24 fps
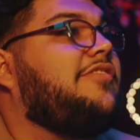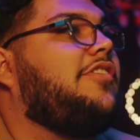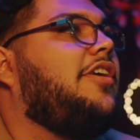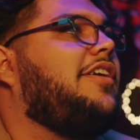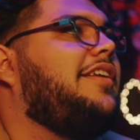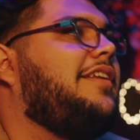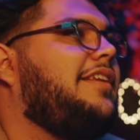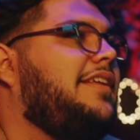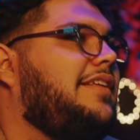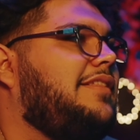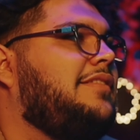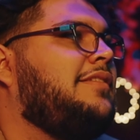I
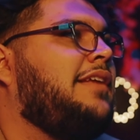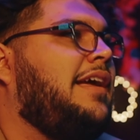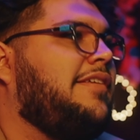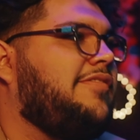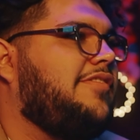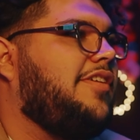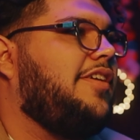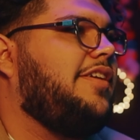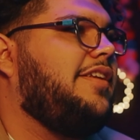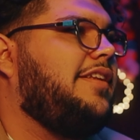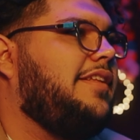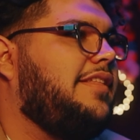started in
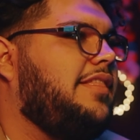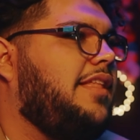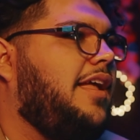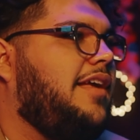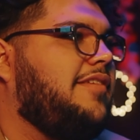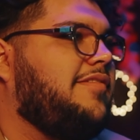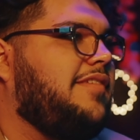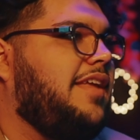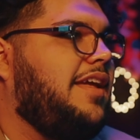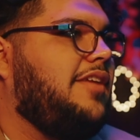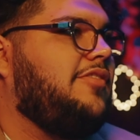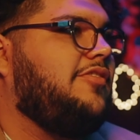
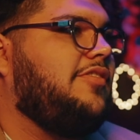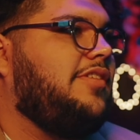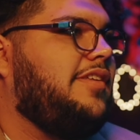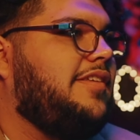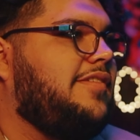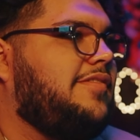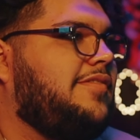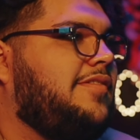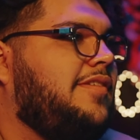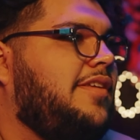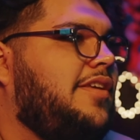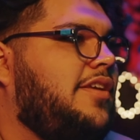Los
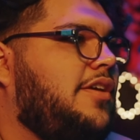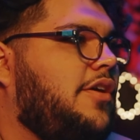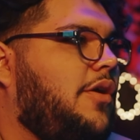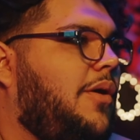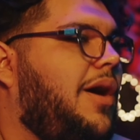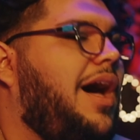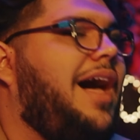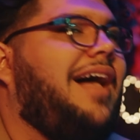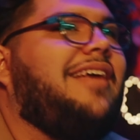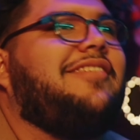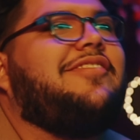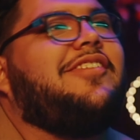Angeles.
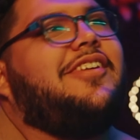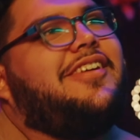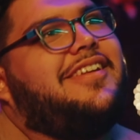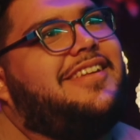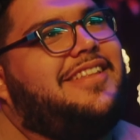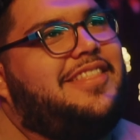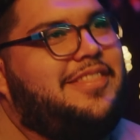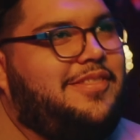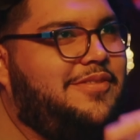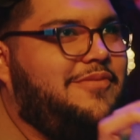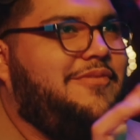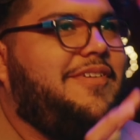Well, I started
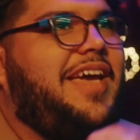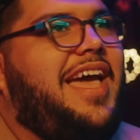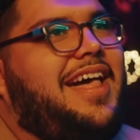in the